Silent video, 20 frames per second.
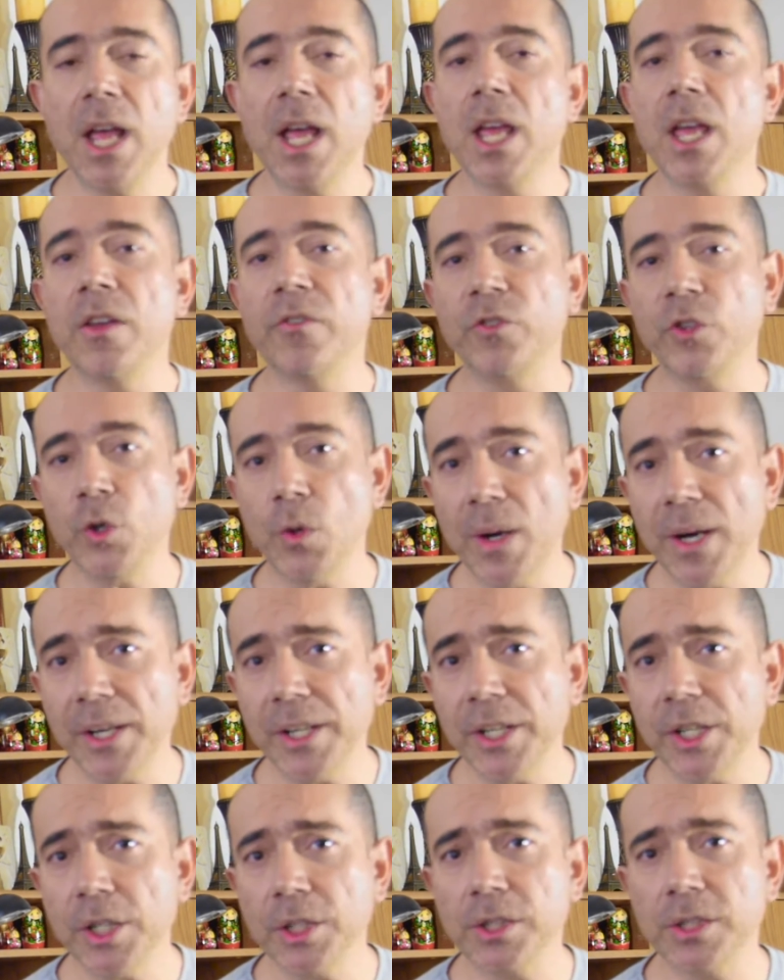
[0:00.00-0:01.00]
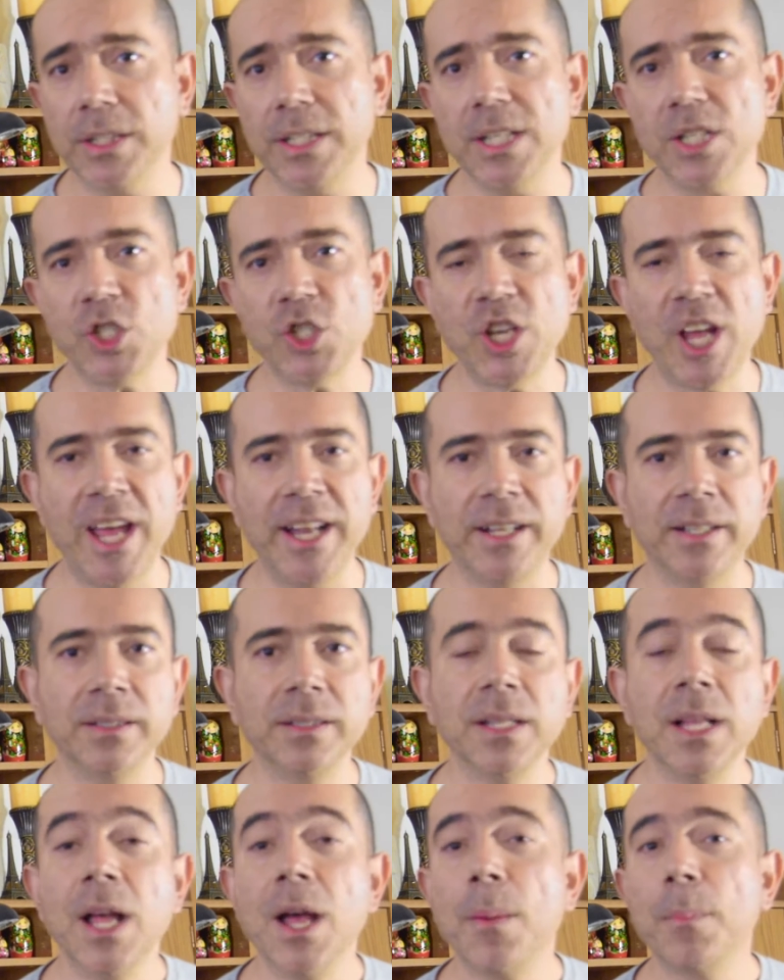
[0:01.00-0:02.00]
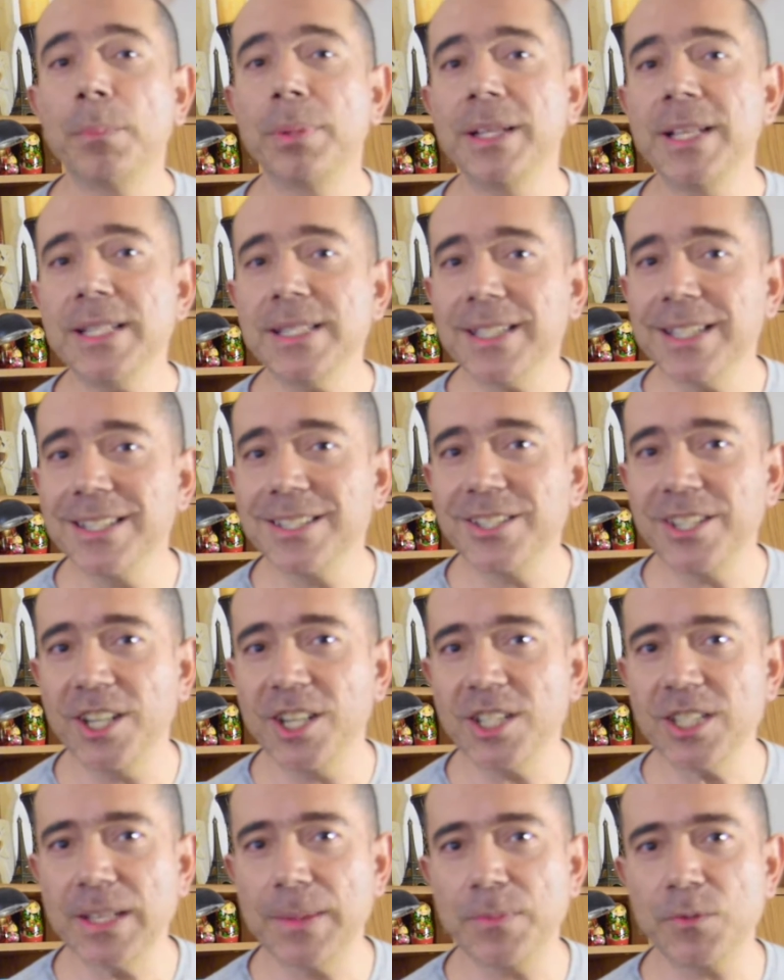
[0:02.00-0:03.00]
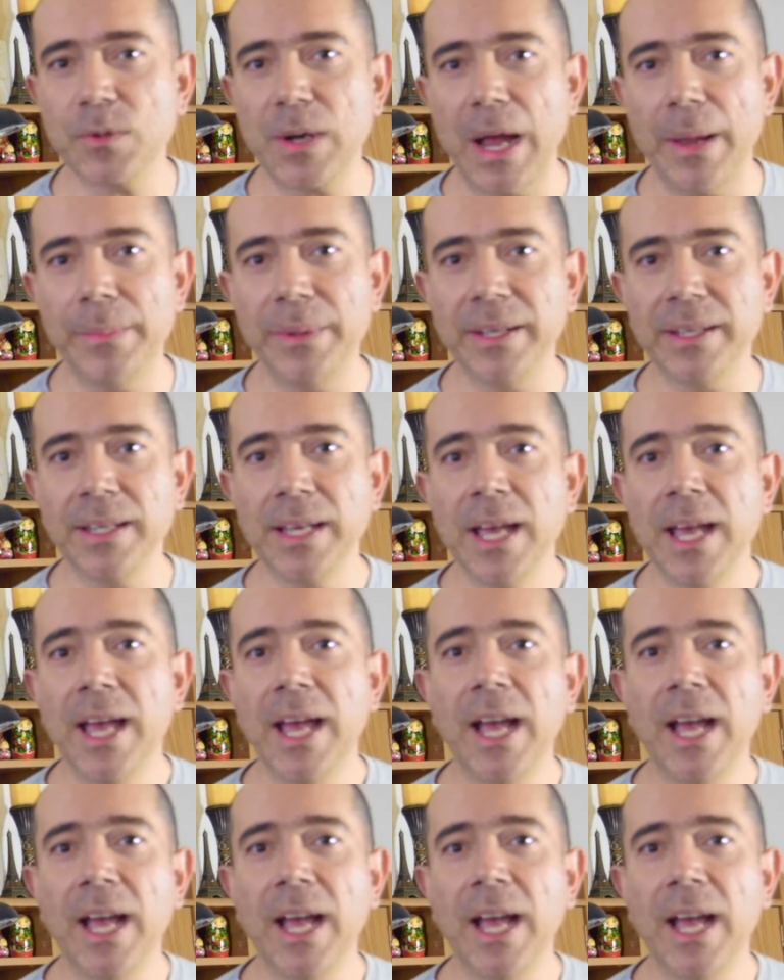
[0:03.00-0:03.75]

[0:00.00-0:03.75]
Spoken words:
If you are new to this channel, please consider subscribing,